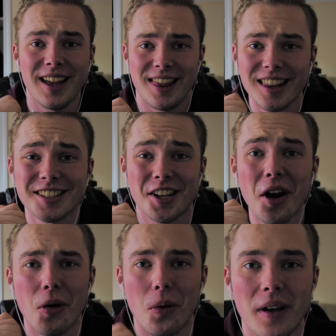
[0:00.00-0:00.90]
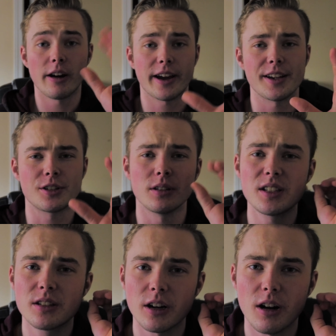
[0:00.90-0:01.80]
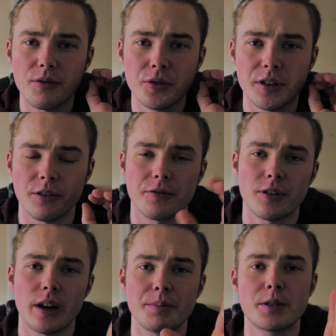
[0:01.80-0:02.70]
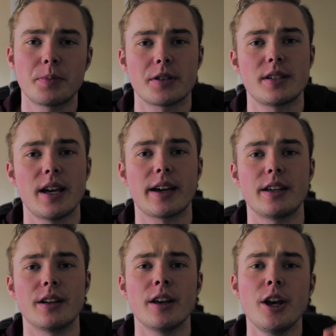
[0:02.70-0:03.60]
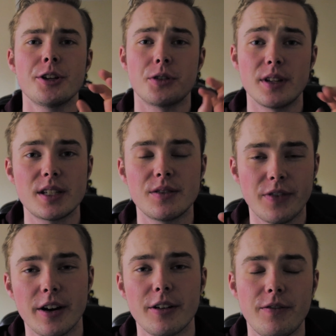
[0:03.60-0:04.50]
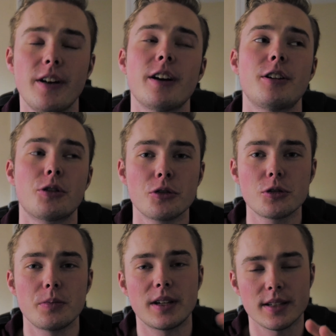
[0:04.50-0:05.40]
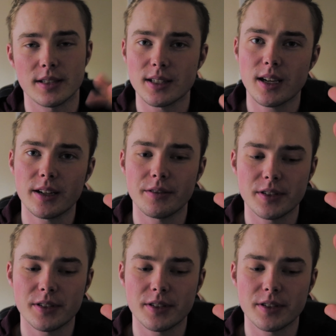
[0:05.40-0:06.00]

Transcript: Let's go. Alright guys, so let's start off with your frames per second. So this is very crucial because this kind of